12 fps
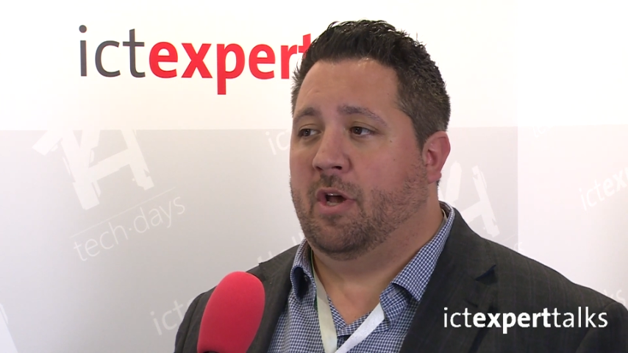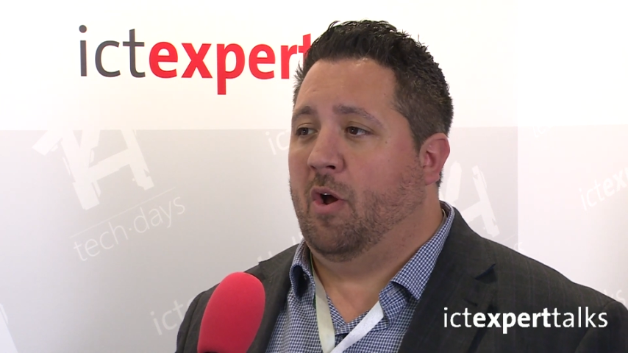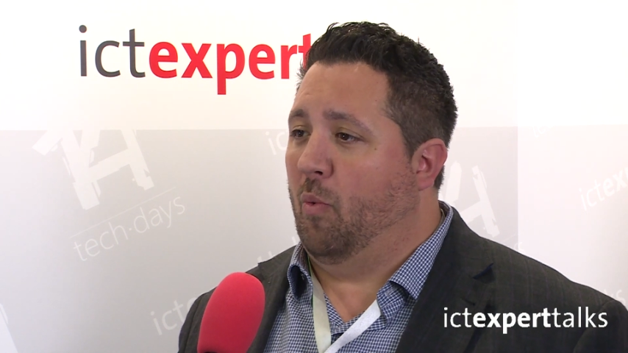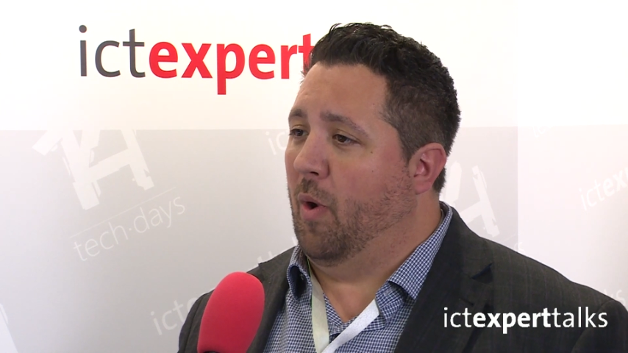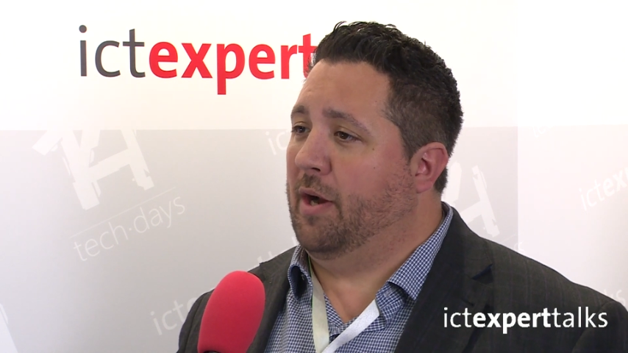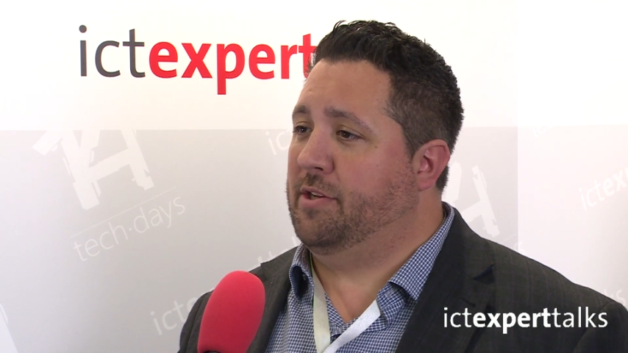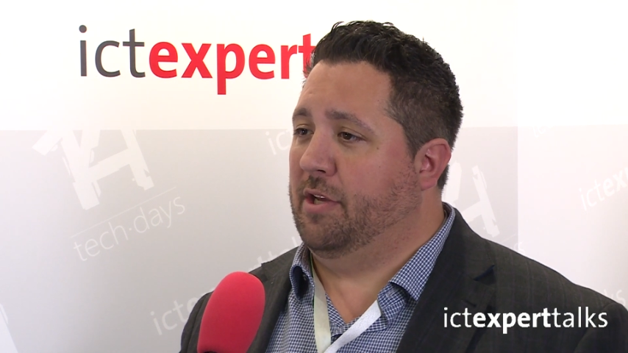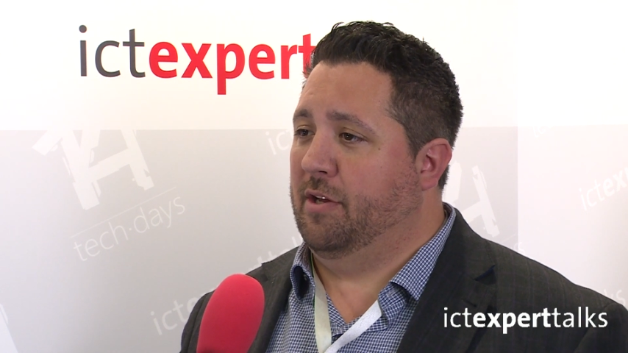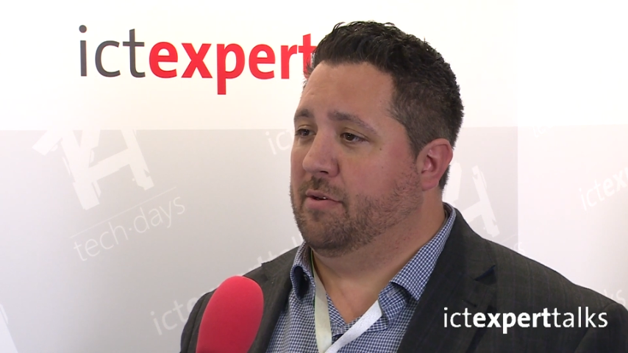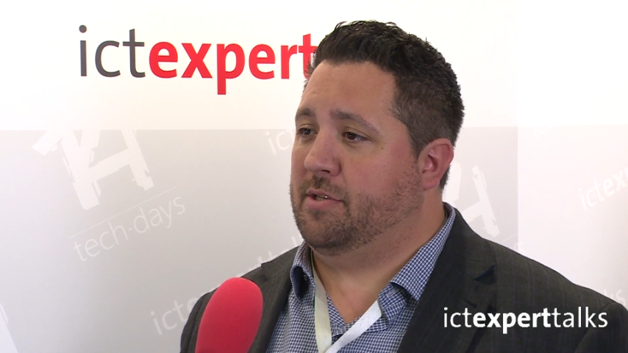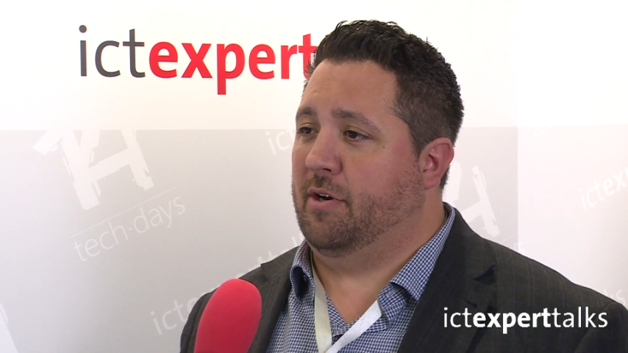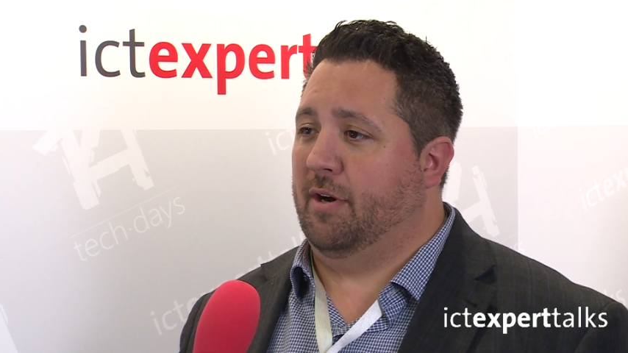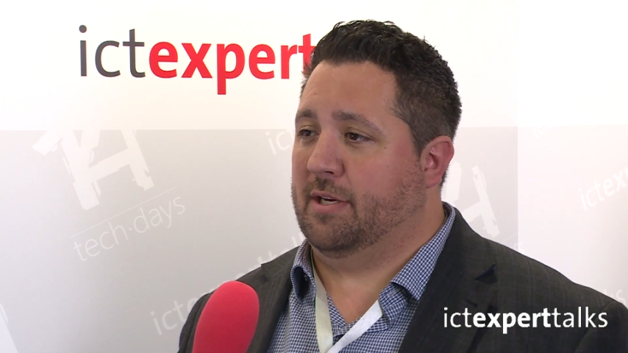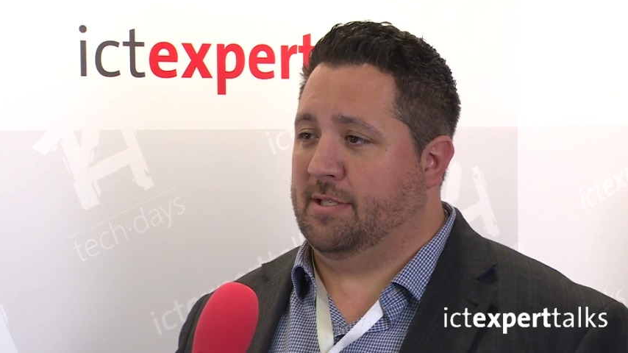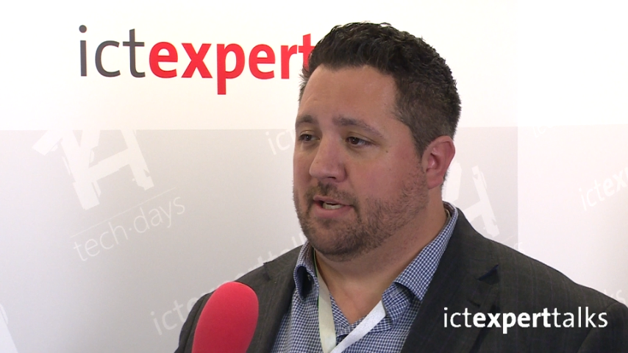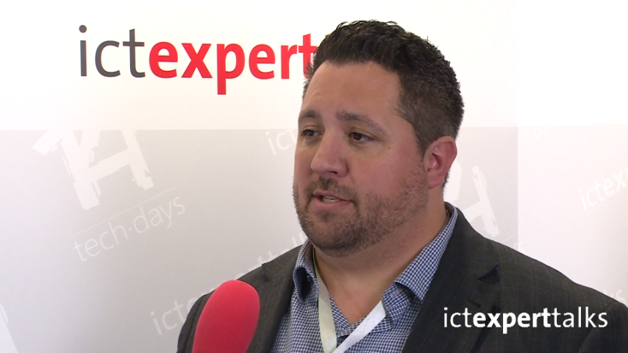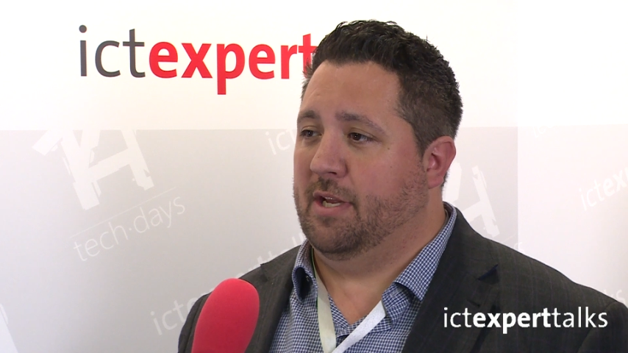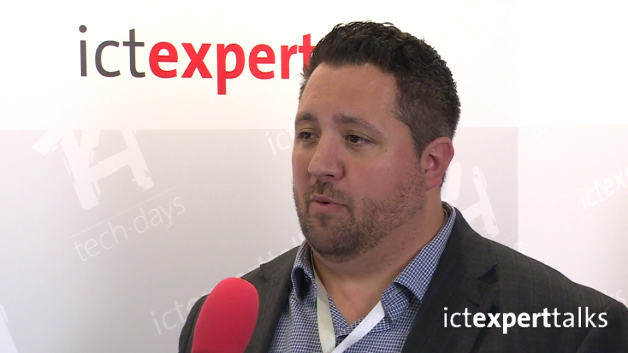want to use their
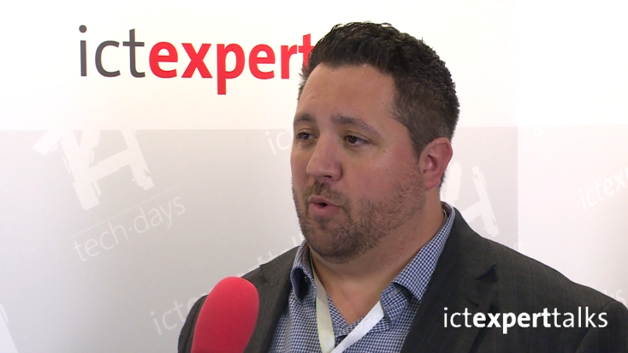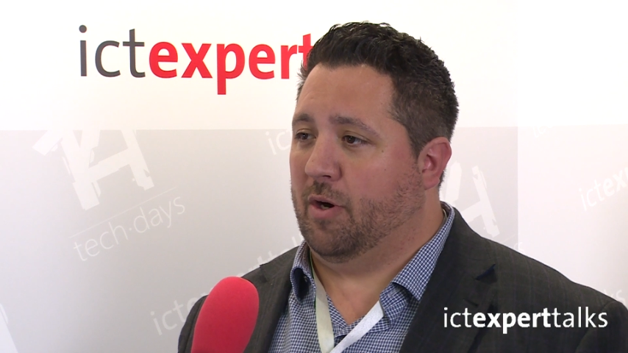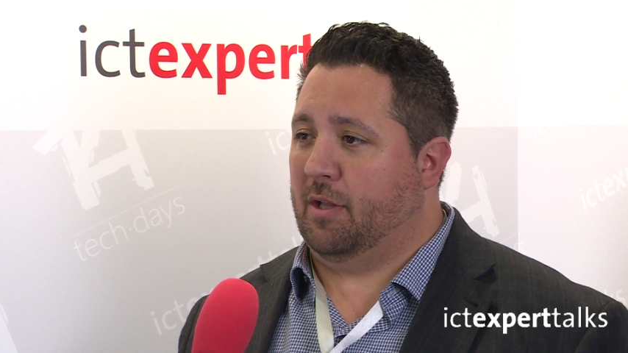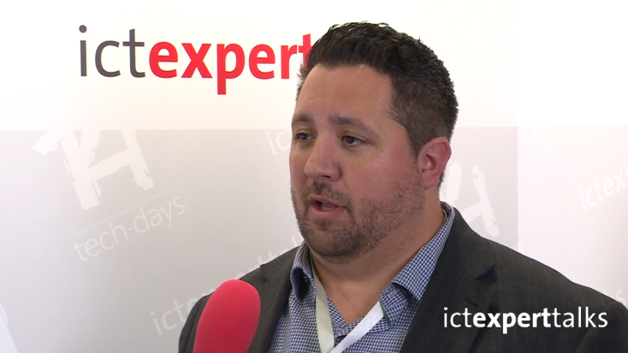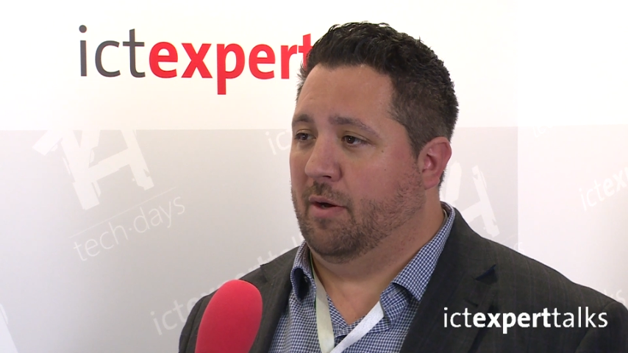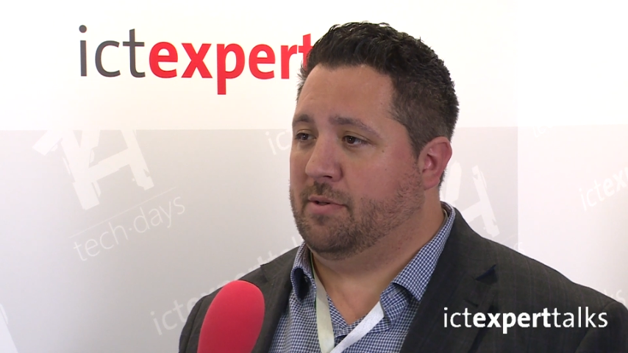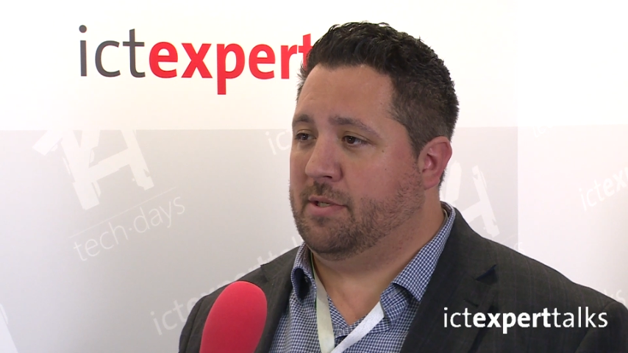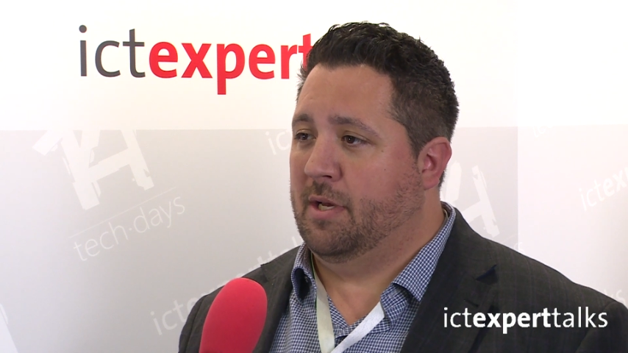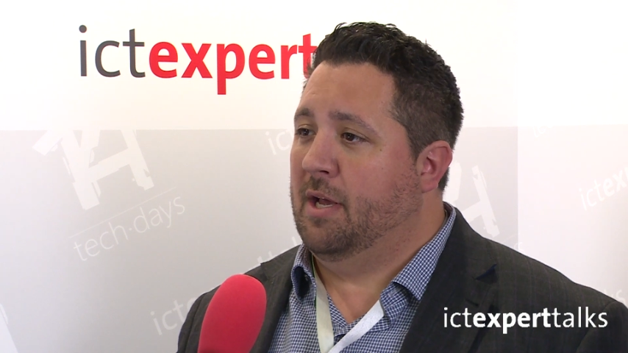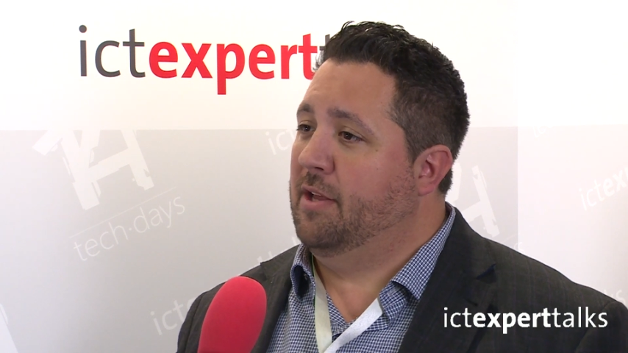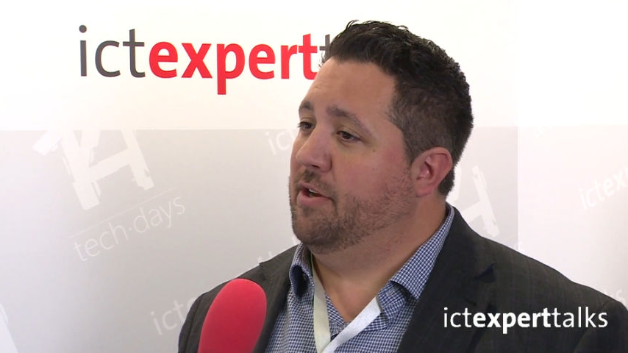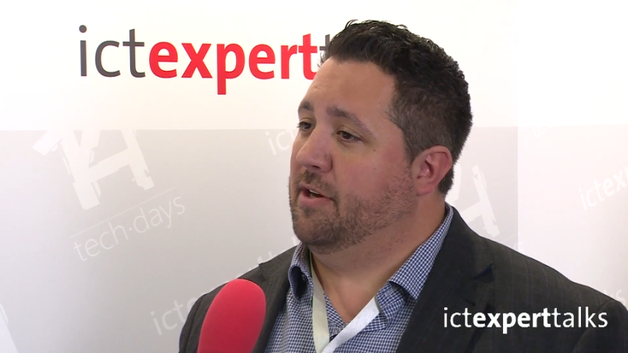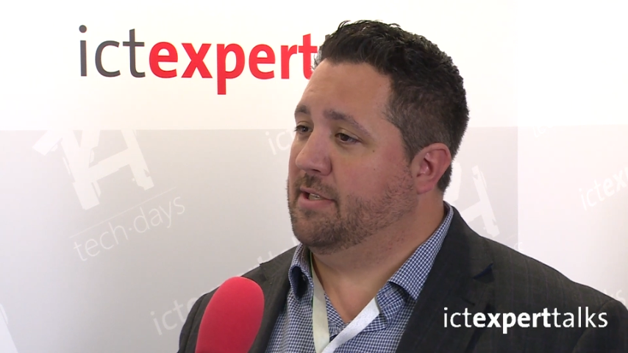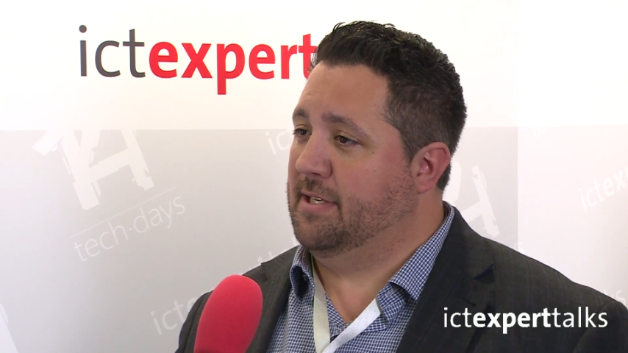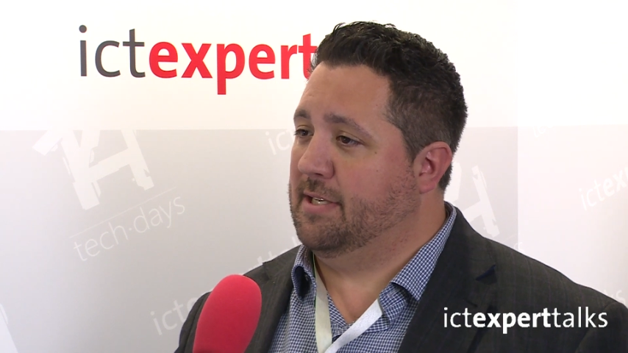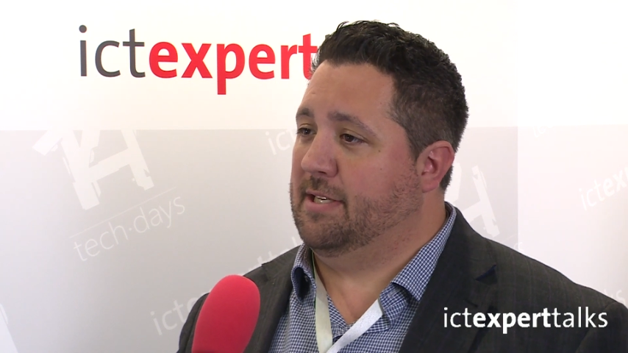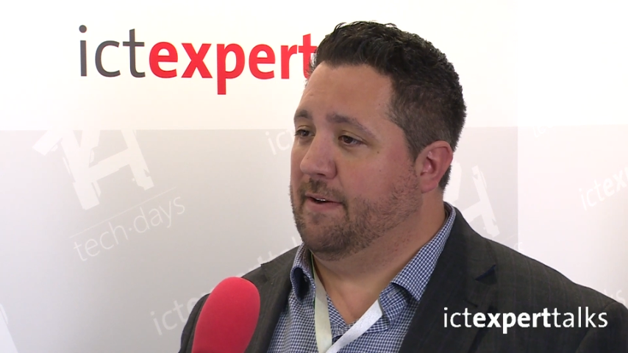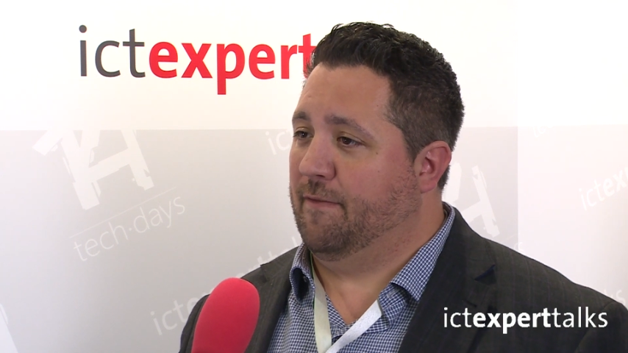existing workloads, their
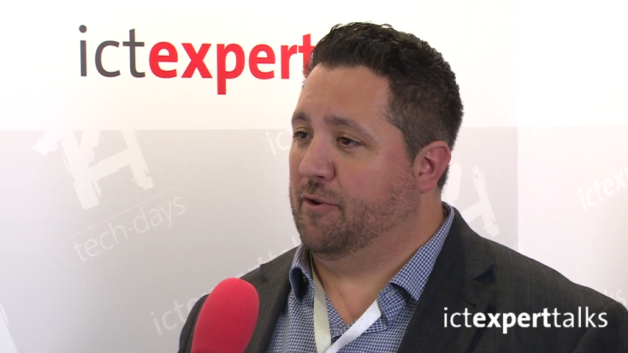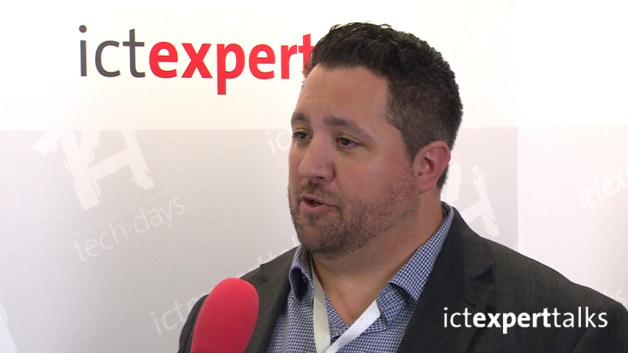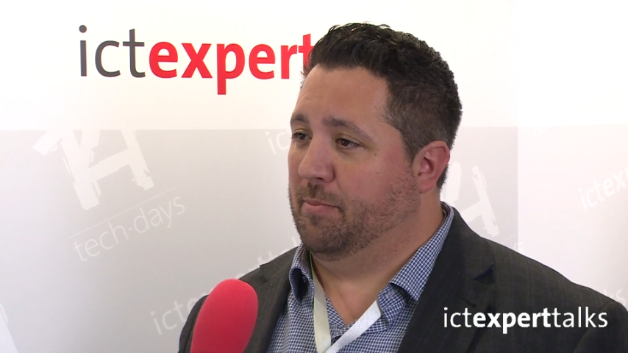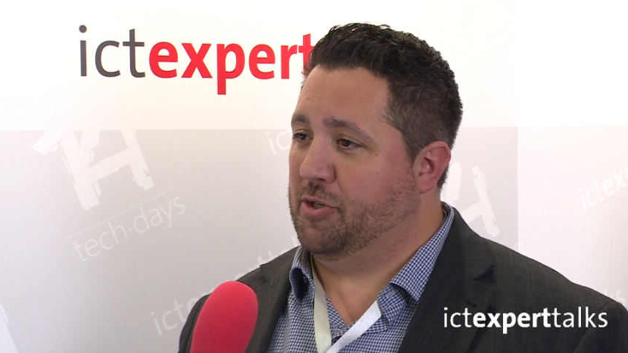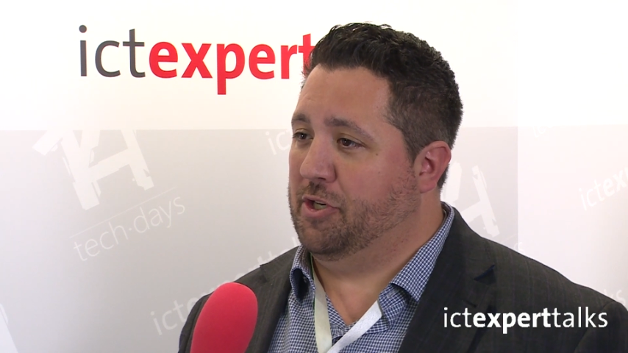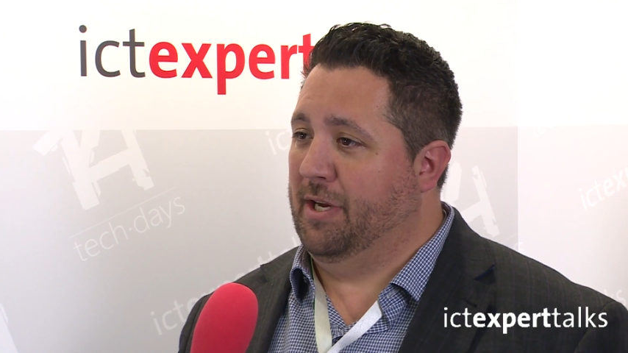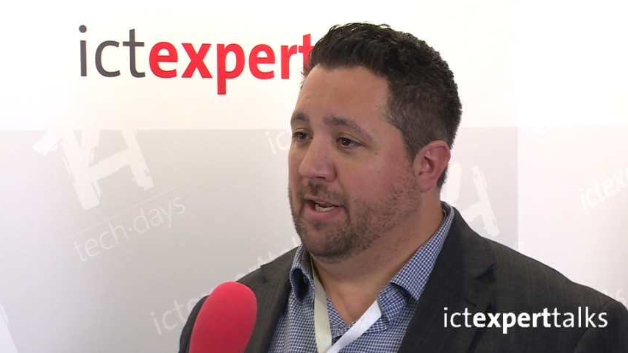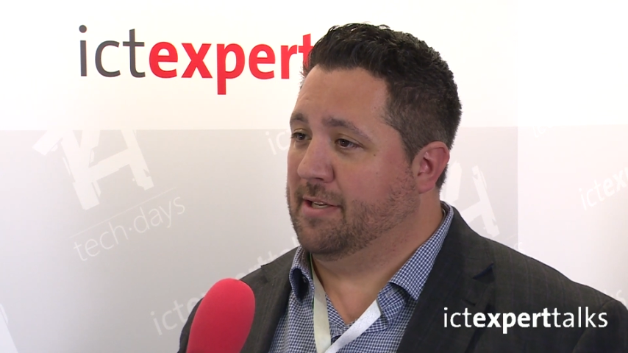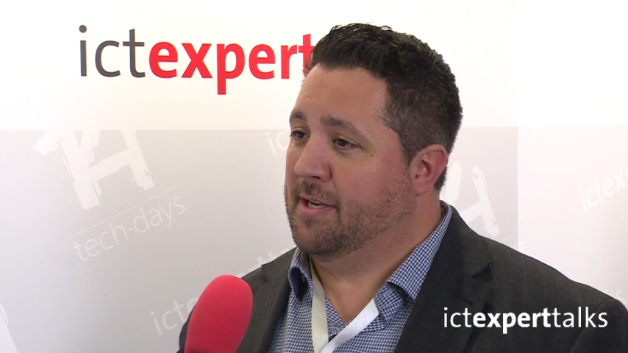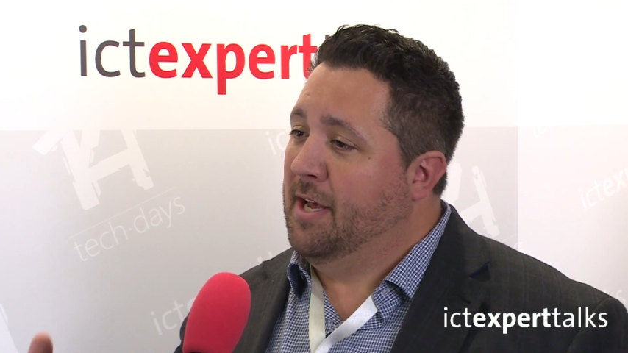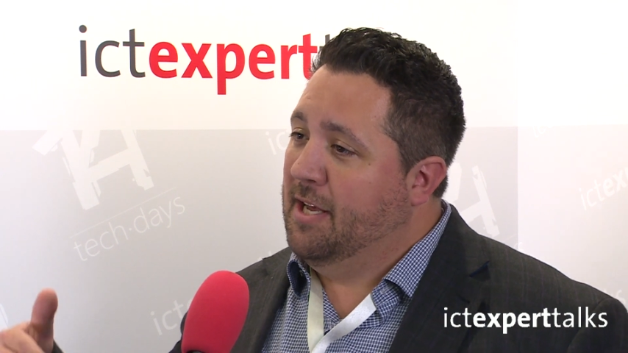existing virtual machines.